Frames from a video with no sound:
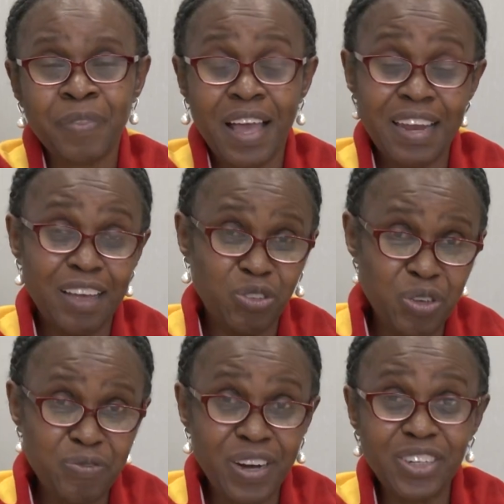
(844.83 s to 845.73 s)
And as you
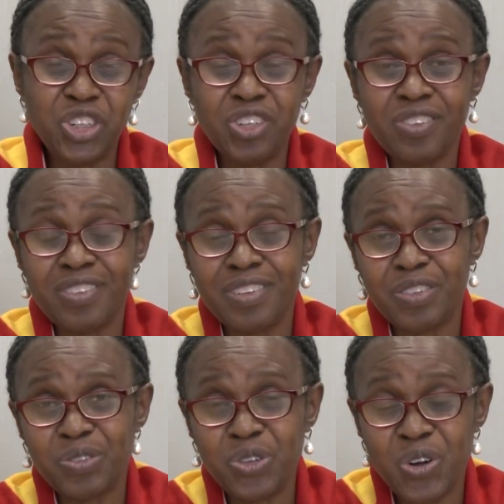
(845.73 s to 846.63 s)
invite Jesus
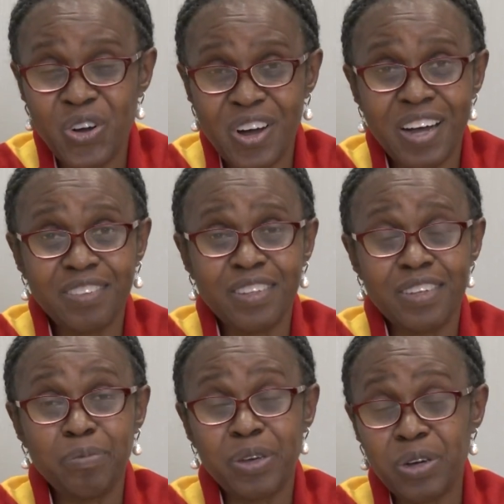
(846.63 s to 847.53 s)
into your heart,
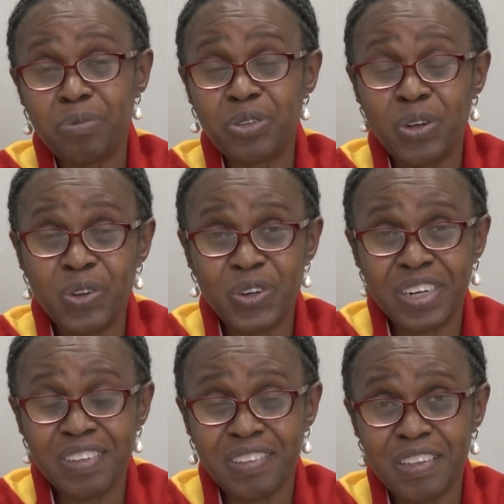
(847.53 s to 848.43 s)
he becomes your Lord
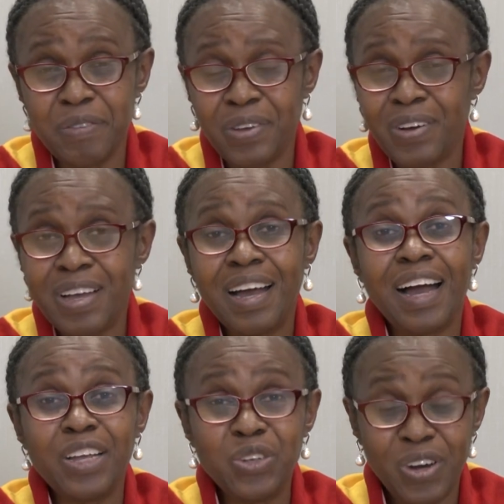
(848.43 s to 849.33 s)
and Savior,
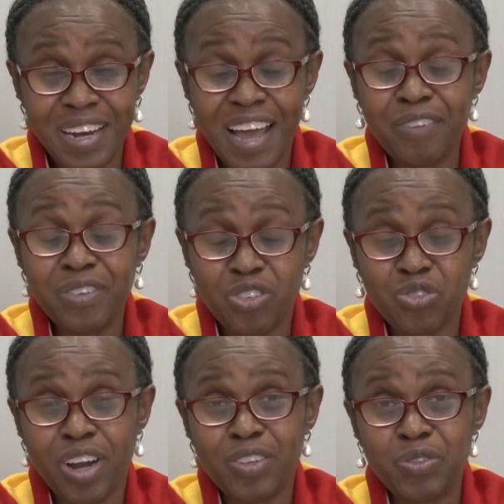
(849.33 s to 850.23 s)
and your life is
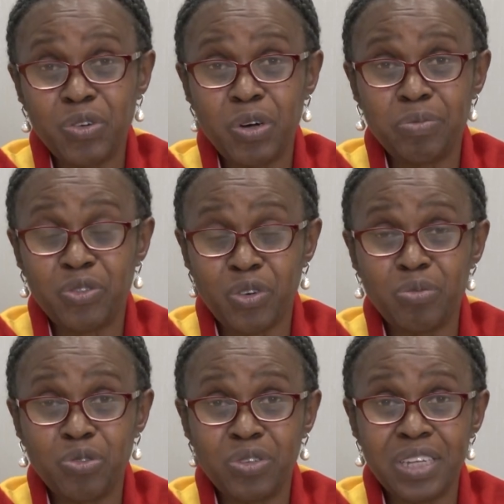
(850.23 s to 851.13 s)
transformed from
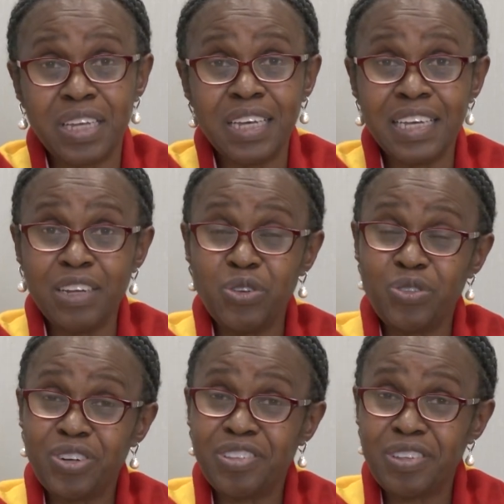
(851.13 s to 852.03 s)
today. You
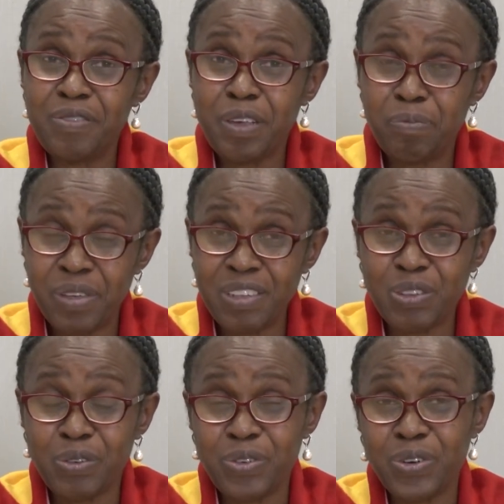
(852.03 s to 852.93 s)
receive the
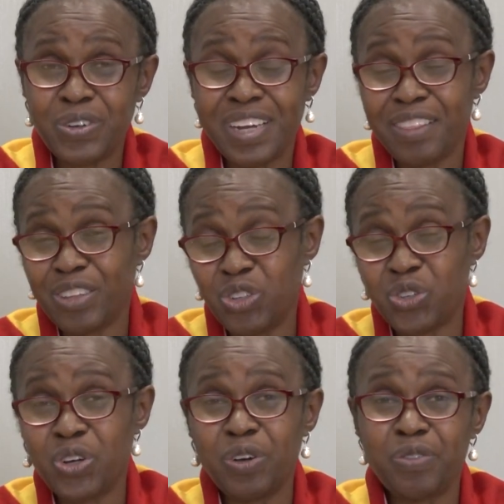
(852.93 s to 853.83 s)
peace of God and the
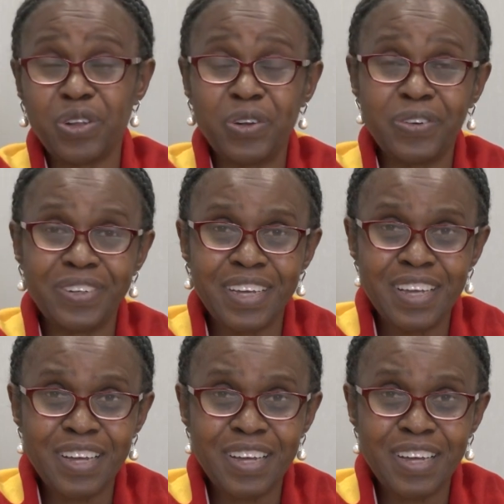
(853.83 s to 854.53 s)
joy of the Lord.